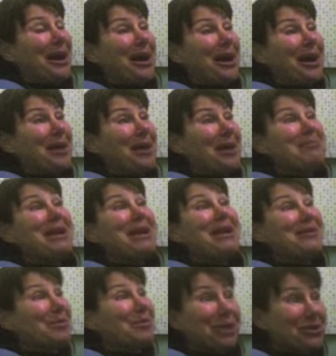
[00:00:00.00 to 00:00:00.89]
I may
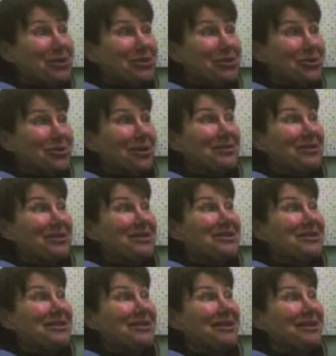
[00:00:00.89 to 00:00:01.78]
have a picture of it
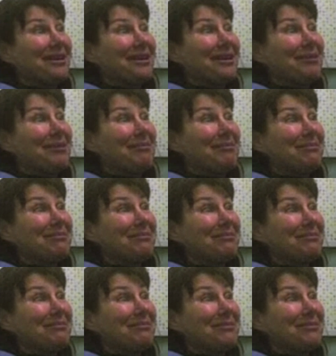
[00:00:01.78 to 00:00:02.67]

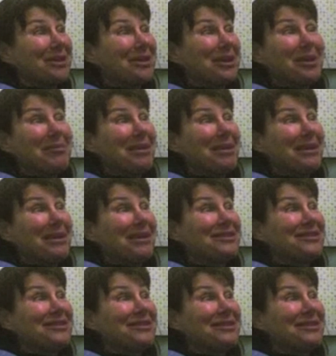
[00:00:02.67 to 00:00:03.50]
with him in it.